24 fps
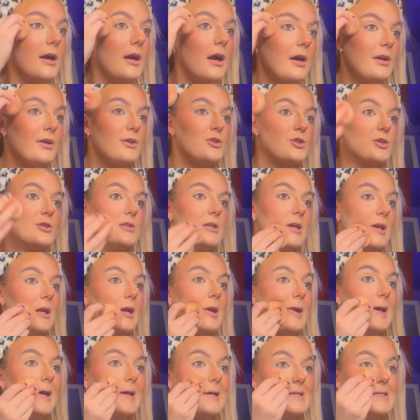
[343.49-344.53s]
Kind of just did
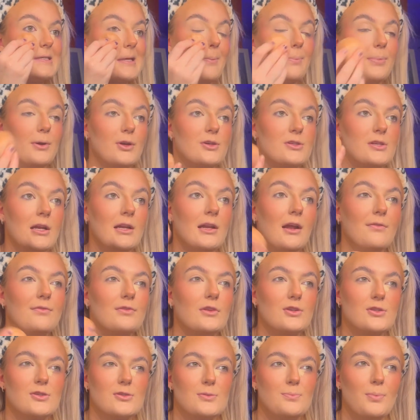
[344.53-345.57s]
it, like I said, because I love
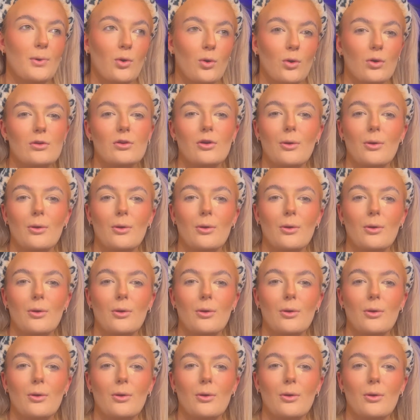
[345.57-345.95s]
the sport,